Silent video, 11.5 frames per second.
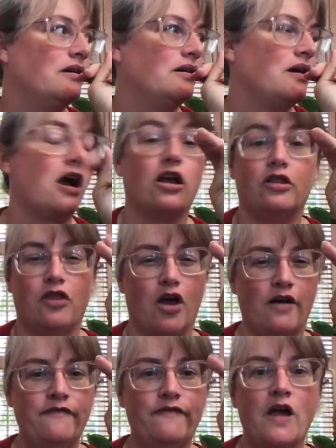a
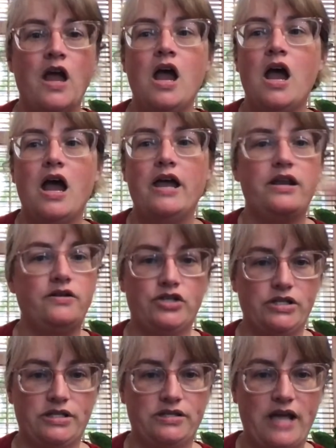glove and
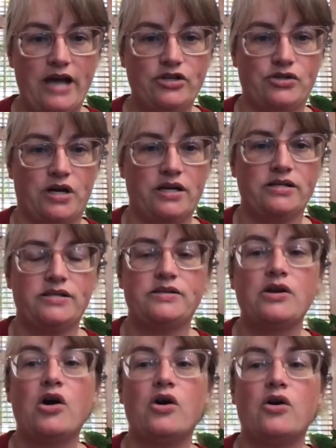just extra.
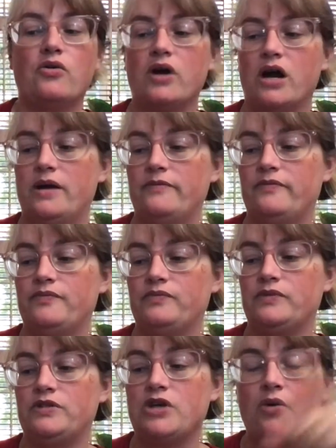So
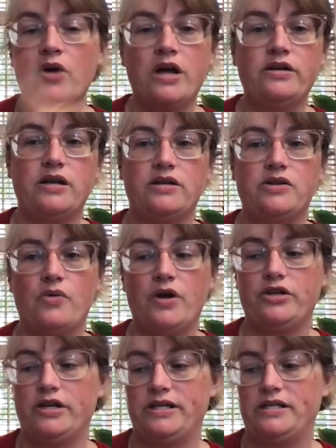don't
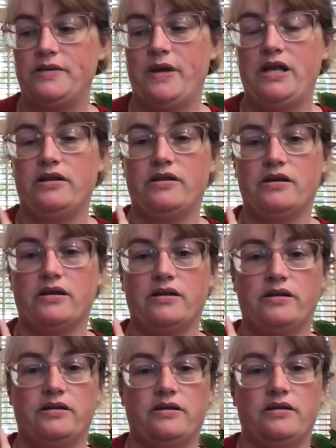underestimate
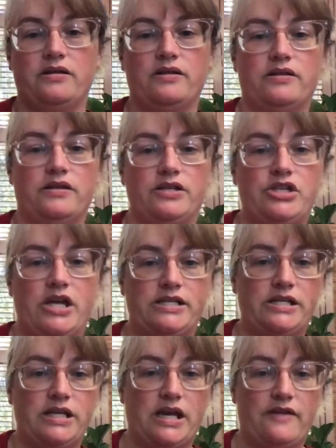the chance
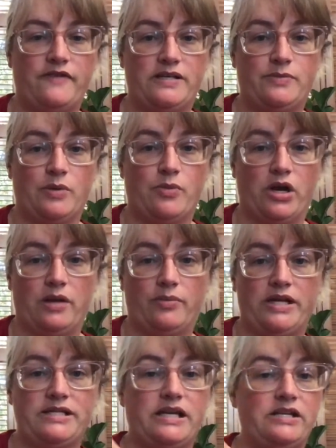to get Facebook
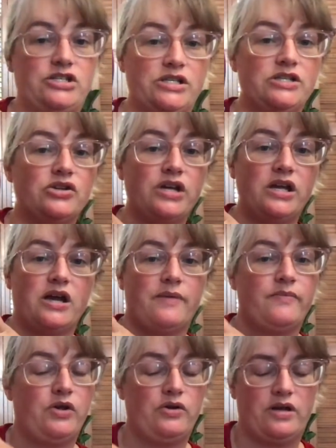Marketplace. And just looking
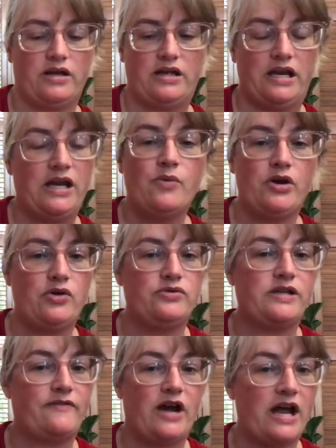up, anyone who's
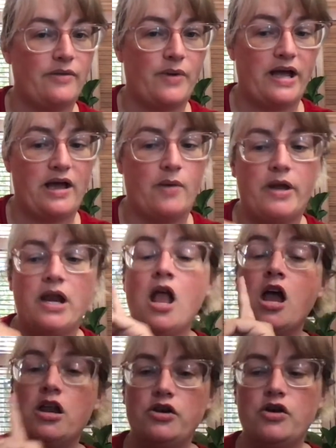ever had to buy a helmet
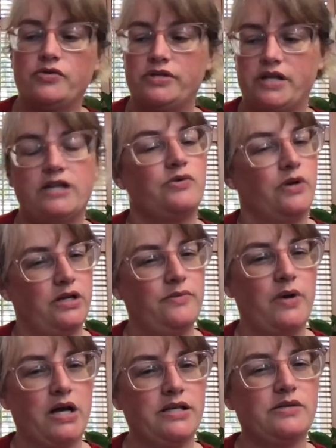knows that
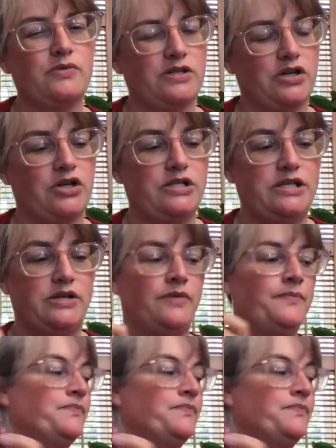$20 was a good deal.